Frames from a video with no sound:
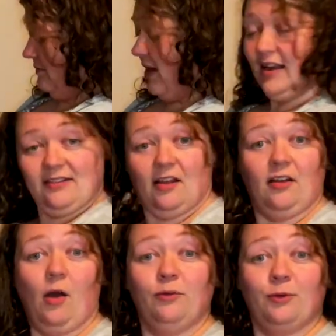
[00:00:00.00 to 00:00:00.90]
and it's
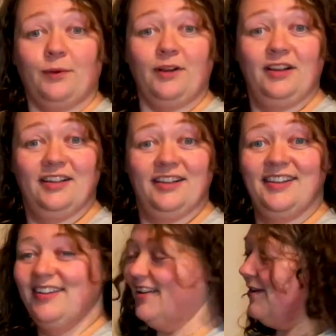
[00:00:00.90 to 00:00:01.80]
uncomfortable,
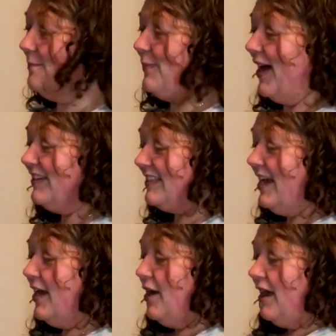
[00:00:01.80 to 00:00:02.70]
but
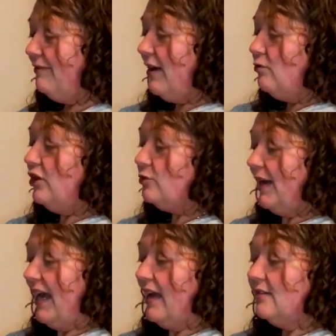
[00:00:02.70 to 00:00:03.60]
if I reach my
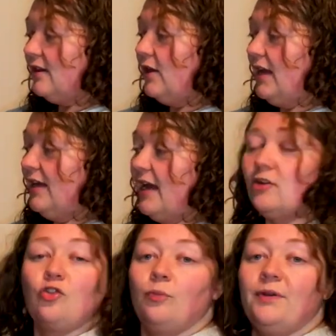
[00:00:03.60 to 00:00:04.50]
hands out at a
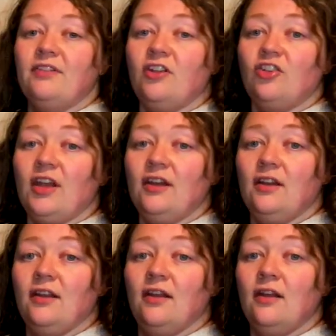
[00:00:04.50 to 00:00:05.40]
natural
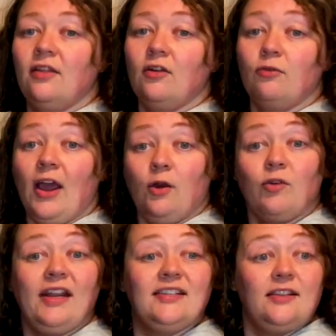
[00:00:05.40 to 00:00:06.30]
position, they're now
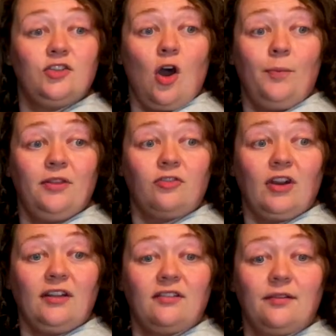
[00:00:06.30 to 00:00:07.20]
right at the top of the strings.